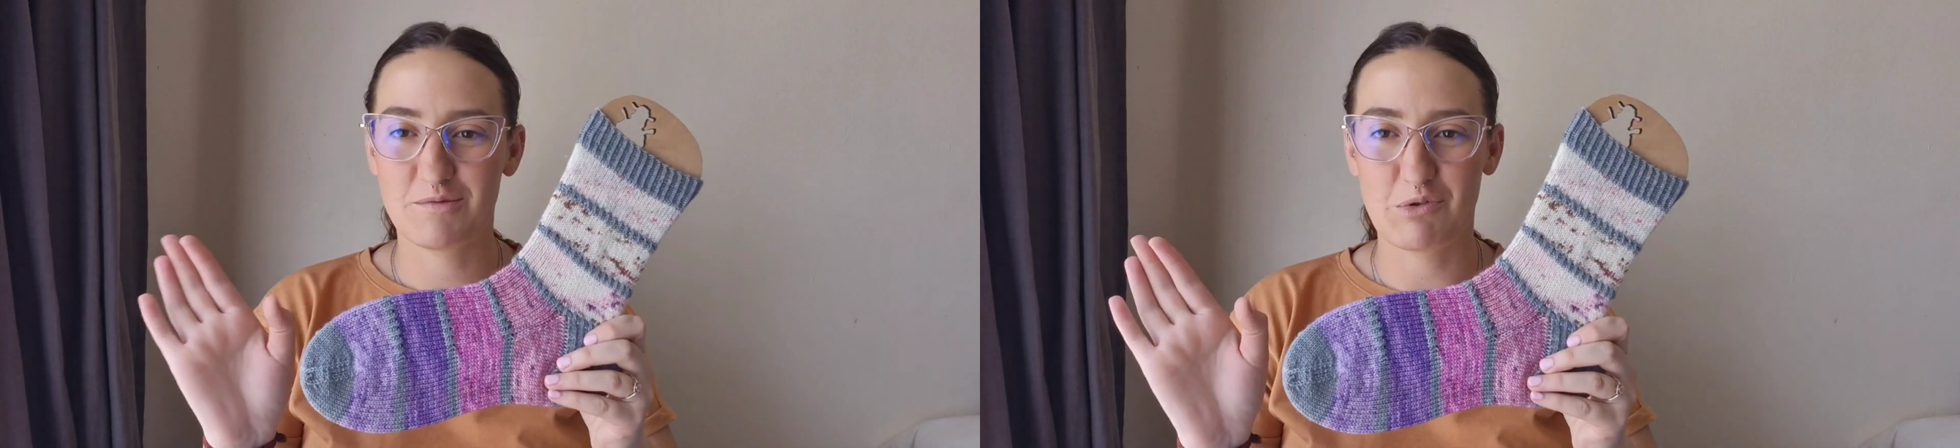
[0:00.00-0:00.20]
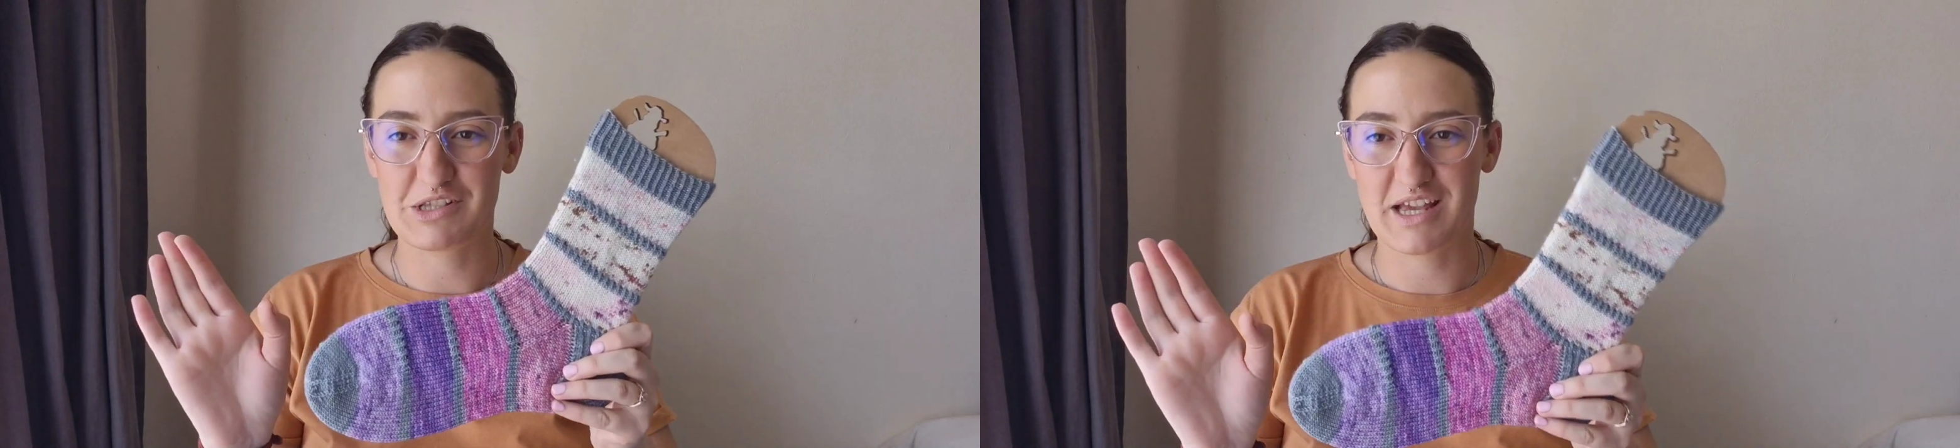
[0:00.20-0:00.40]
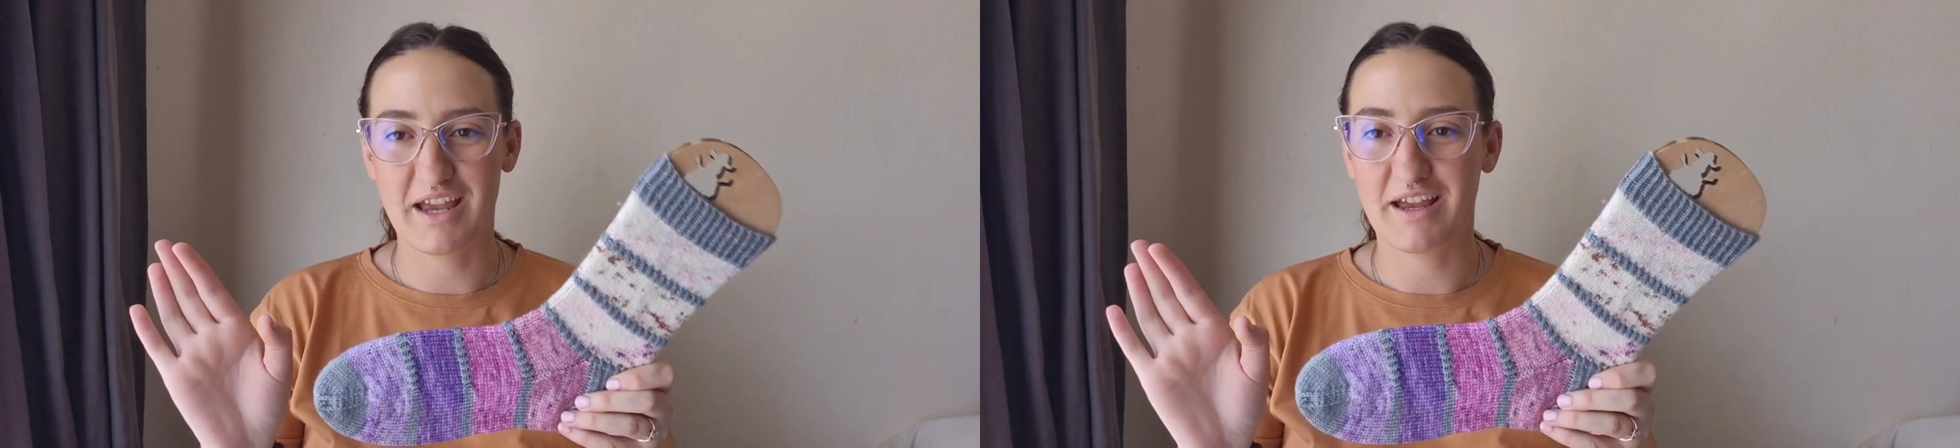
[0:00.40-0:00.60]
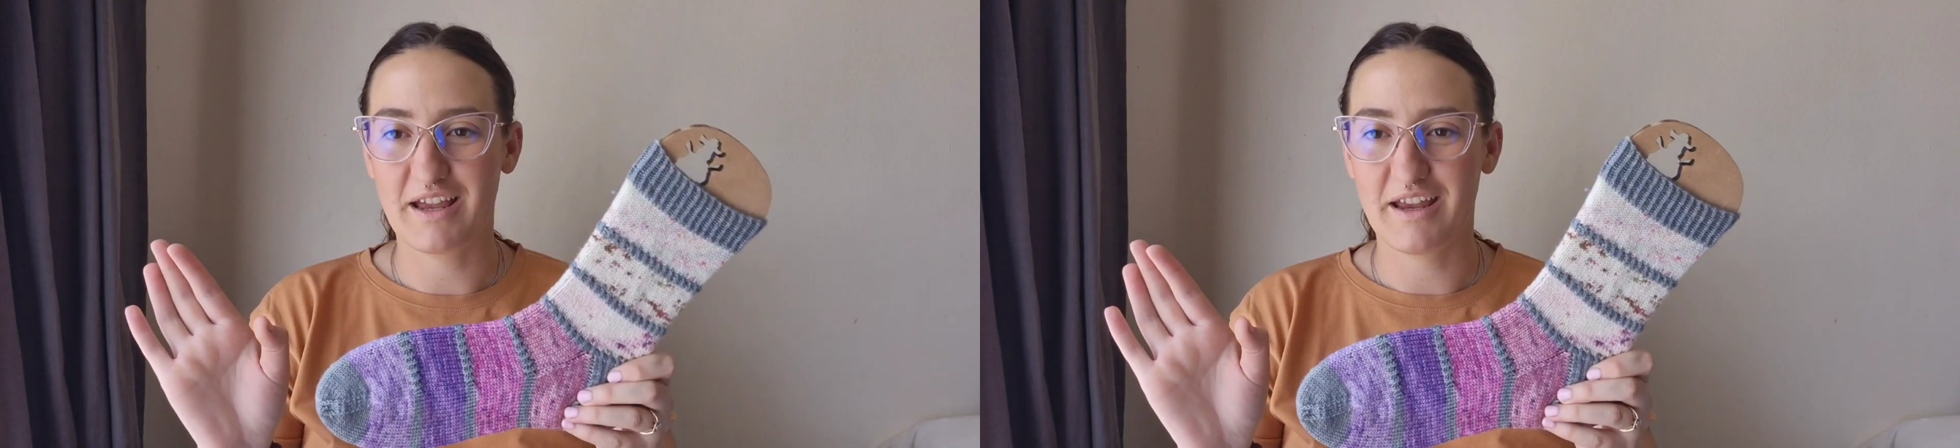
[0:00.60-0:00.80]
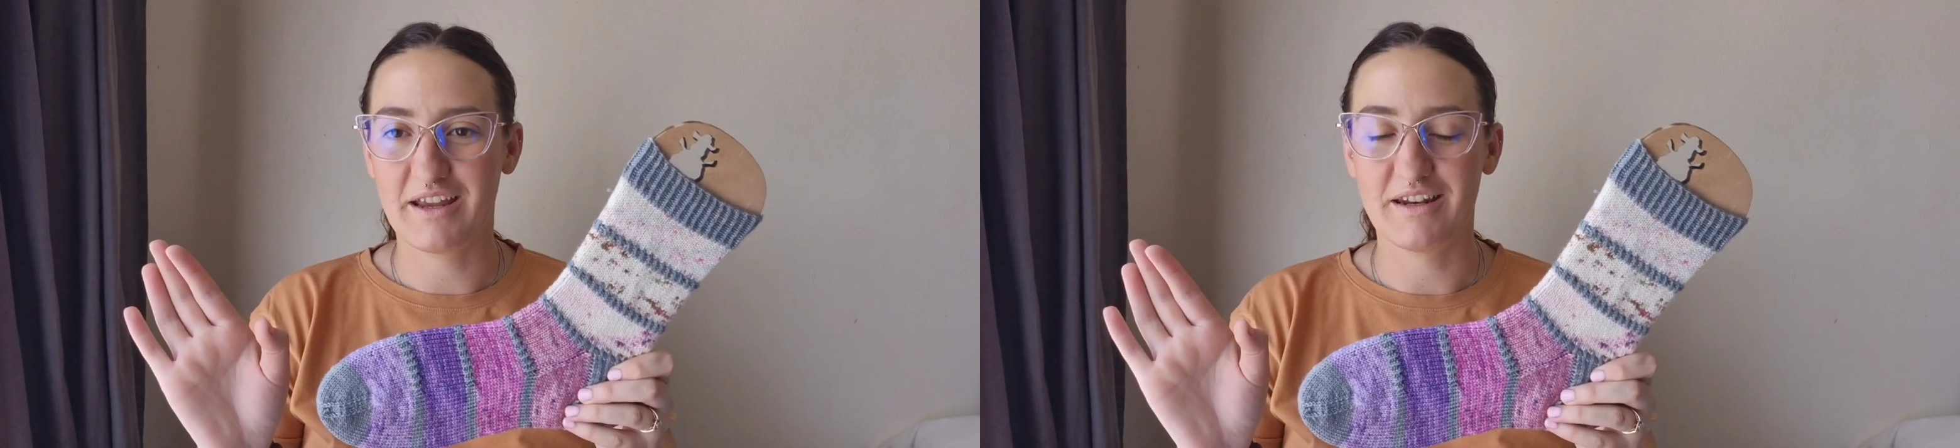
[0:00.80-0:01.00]
to partake
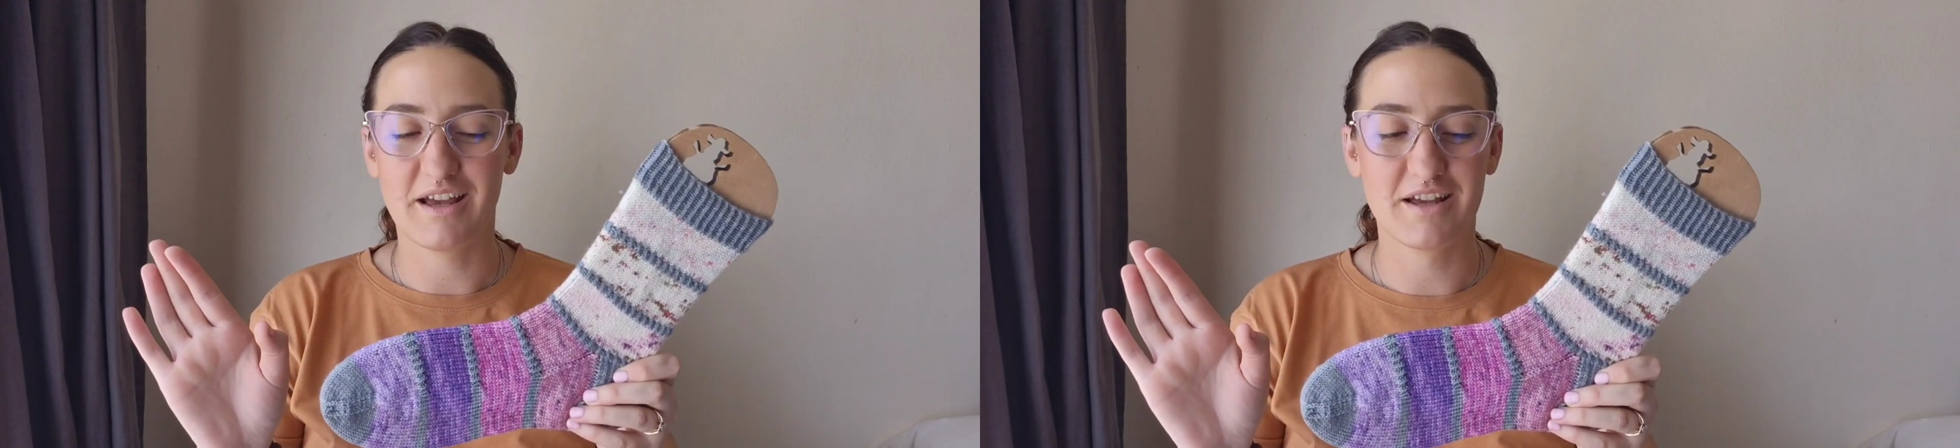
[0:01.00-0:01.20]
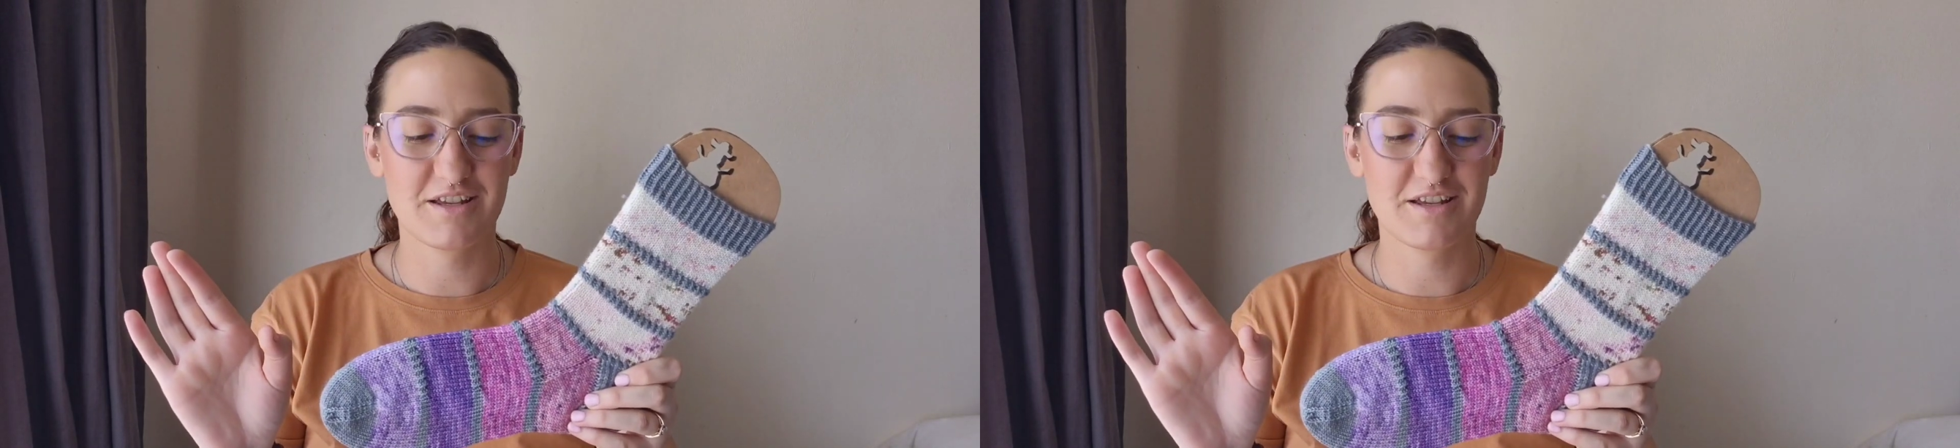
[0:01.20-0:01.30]
in